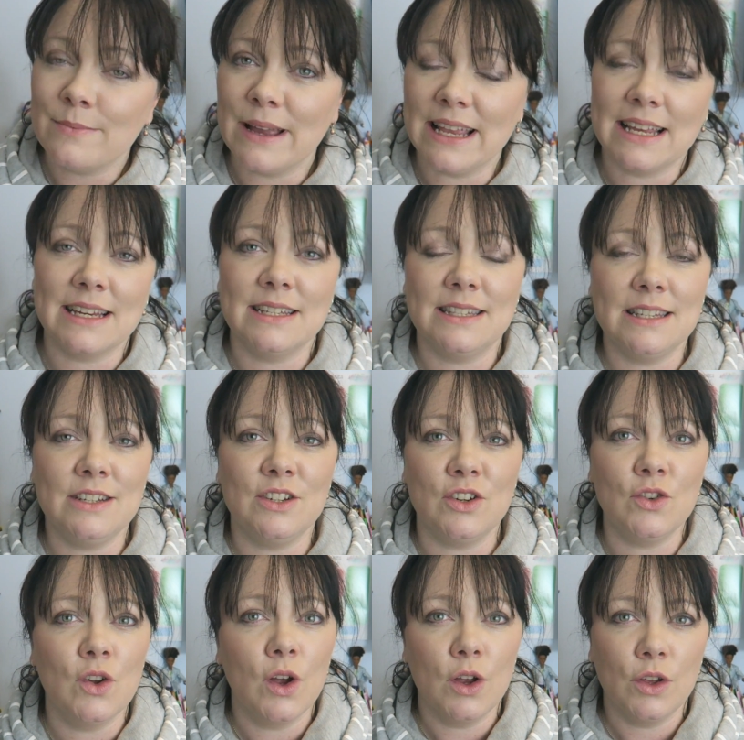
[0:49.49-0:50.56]
make a
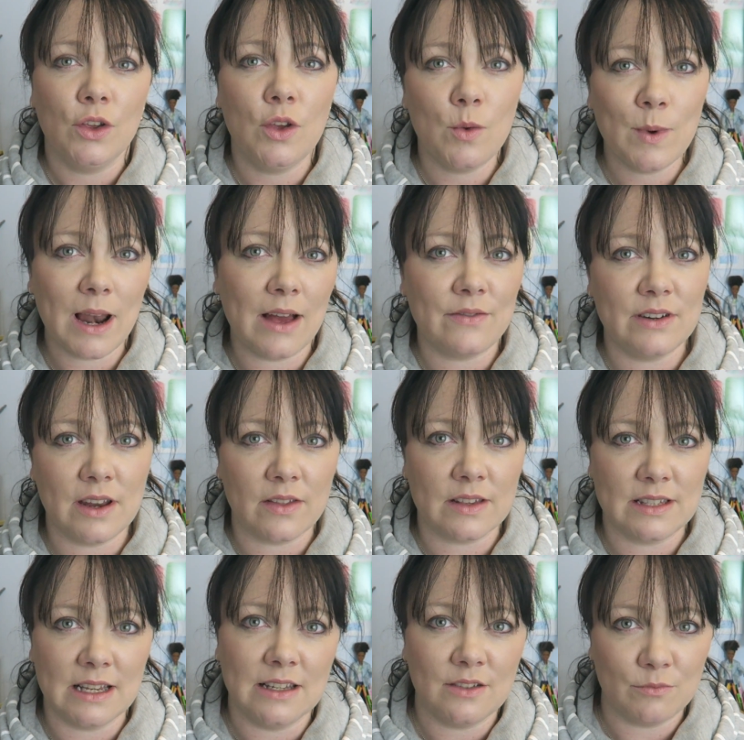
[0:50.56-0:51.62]
decision, you will have another
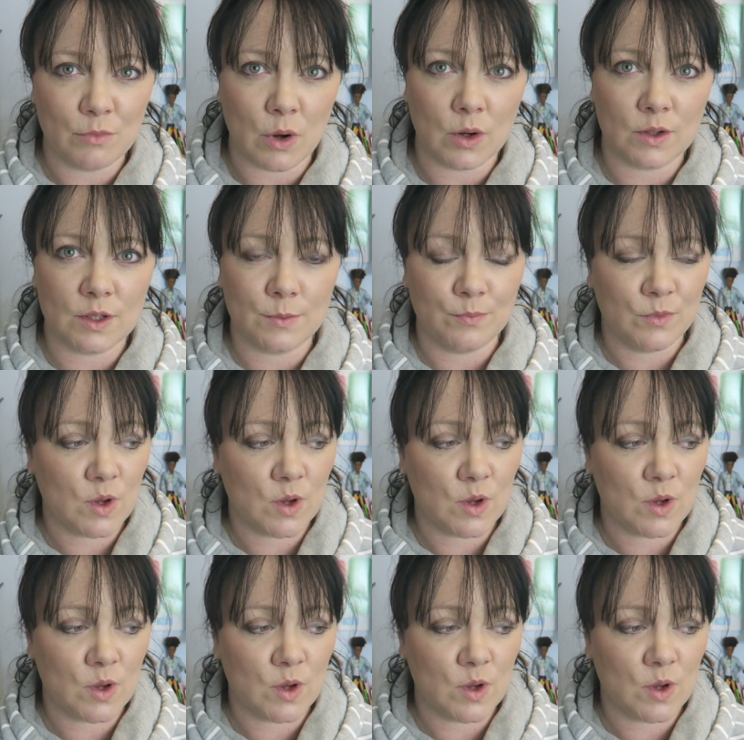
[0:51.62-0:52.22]
set of mocks.